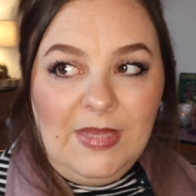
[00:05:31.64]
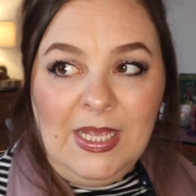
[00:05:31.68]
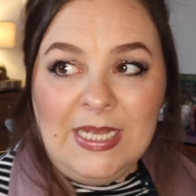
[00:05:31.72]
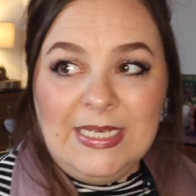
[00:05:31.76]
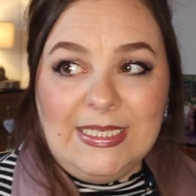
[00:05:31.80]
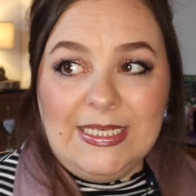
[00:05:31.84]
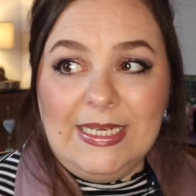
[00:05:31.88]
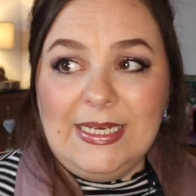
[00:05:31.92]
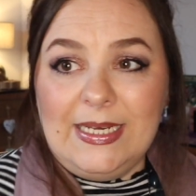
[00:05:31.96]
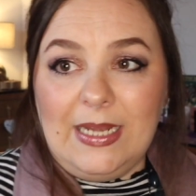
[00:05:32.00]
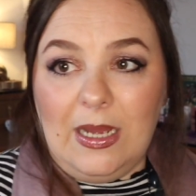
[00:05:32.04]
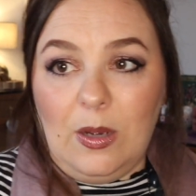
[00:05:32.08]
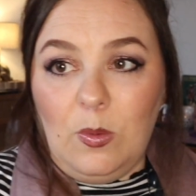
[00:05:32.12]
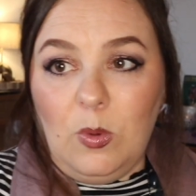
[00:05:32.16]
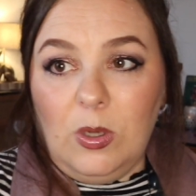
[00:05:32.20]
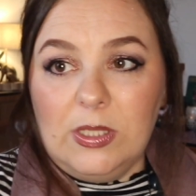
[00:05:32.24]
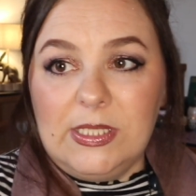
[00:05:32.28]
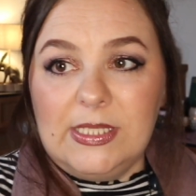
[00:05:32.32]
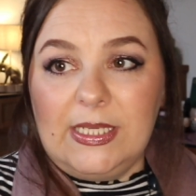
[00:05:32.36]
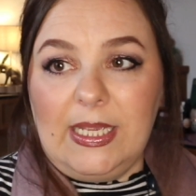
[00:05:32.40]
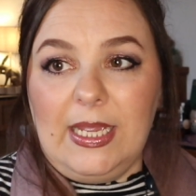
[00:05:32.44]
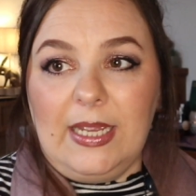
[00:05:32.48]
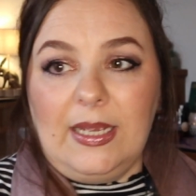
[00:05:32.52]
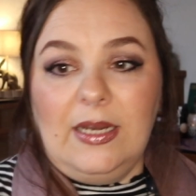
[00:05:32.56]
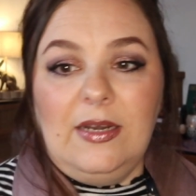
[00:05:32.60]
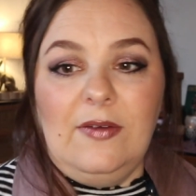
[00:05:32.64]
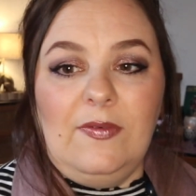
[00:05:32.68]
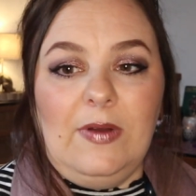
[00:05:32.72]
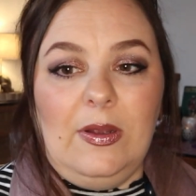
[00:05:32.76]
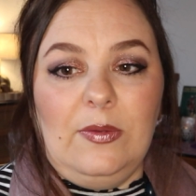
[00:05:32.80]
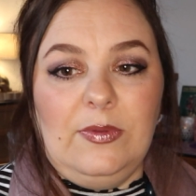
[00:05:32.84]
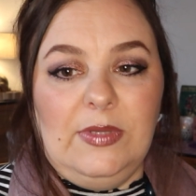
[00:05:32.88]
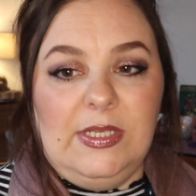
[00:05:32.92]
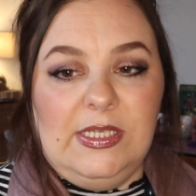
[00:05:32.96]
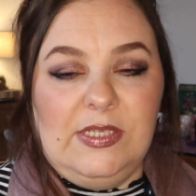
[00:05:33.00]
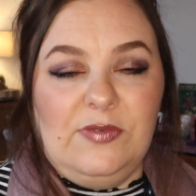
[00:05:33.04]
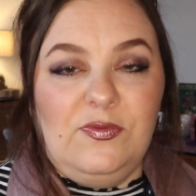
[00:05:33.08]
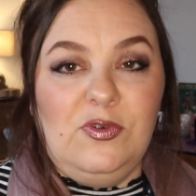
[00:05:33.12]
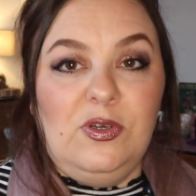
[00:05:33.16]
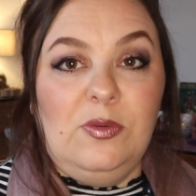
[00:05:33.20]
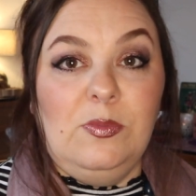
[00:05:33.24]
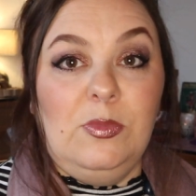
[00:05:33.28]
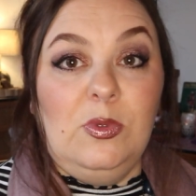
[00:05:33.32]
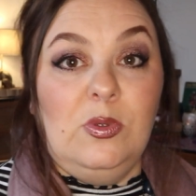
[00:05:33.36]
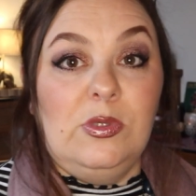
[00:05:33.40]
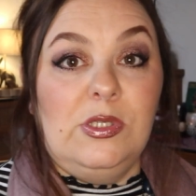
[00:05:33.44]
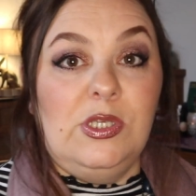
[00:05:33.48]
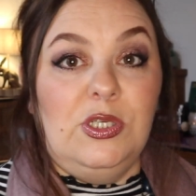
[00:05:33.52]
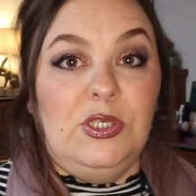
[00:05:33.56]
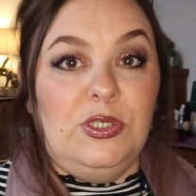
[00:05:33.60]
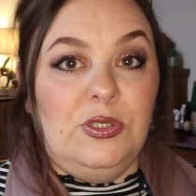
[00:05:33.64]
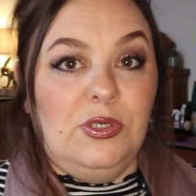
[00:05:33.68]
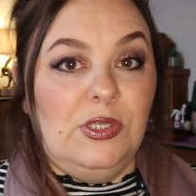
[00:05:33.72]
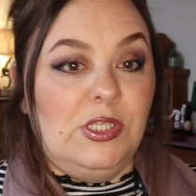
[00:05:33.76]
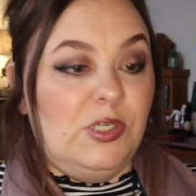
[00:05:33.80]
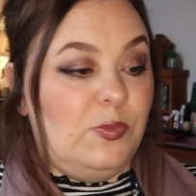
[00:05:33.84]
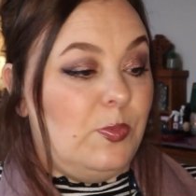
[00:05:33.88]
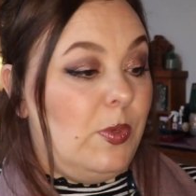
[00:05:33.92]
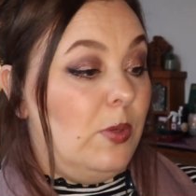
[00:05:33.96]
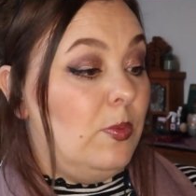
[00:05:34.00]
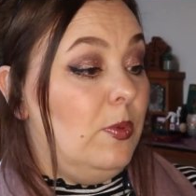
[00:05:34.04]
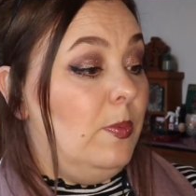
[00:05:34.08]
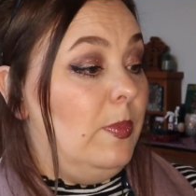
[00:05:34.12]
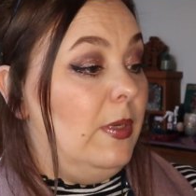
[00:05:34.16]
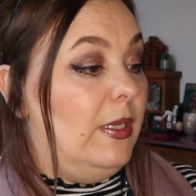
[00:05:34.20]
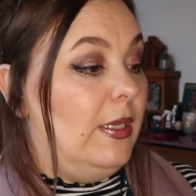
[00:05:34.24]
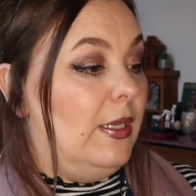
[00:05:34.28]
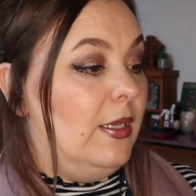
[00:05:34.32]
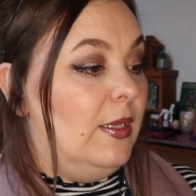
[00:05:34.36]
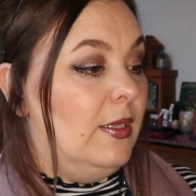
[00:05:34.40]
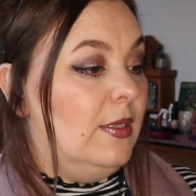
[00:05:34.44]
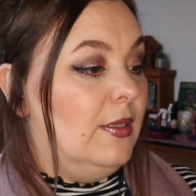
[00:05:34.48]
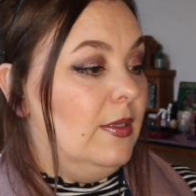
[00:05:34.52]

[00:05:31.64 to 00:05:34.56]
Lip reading: Don't know what's kicking around this room. Loads of dust probably.